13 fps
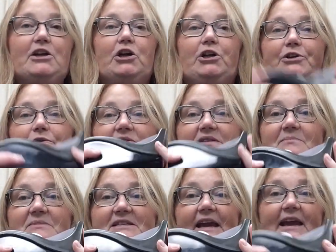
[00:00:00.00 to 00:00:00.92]
include
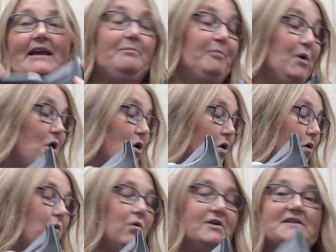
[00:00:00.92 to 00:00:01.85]
some tape
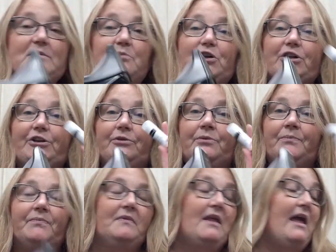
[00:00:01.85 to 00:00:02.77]
or some glue,
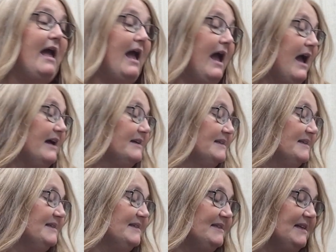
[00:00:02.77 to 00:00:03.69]

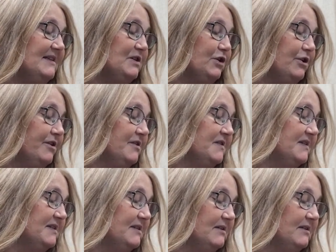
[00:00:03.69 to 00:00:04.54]
scissors,